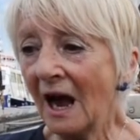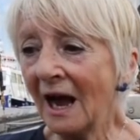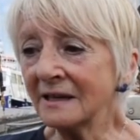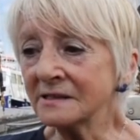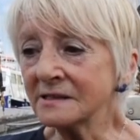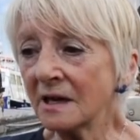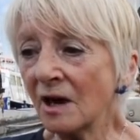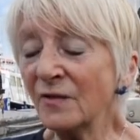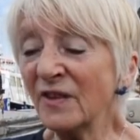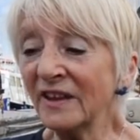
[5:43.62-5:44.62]
And
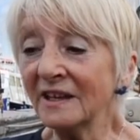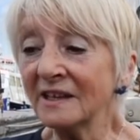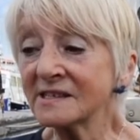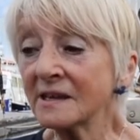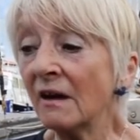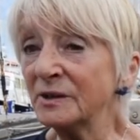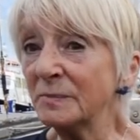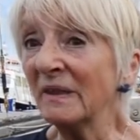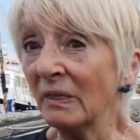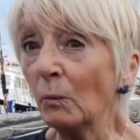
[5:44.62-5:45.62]
over the years
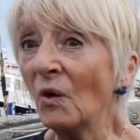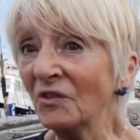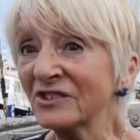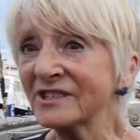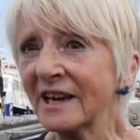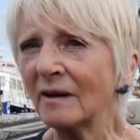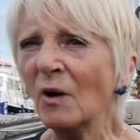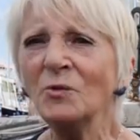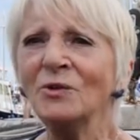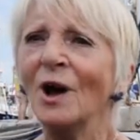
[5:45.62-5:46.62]
I'd been the one to say,
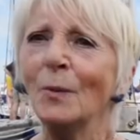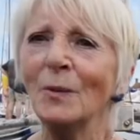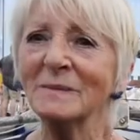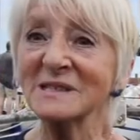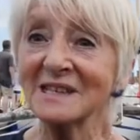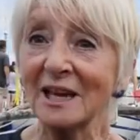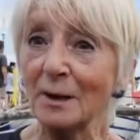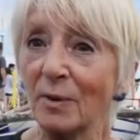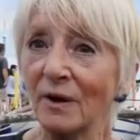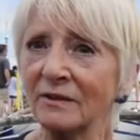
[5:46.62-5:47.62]
oh no, we must
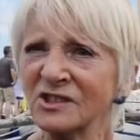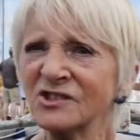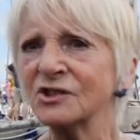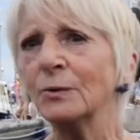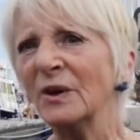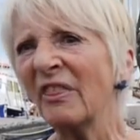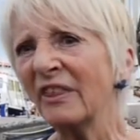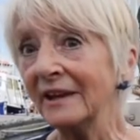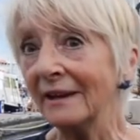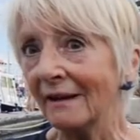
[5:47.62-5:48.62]
keep her, just do
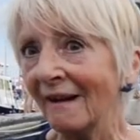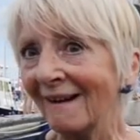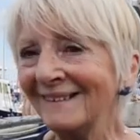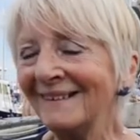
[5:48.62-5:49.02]
another year.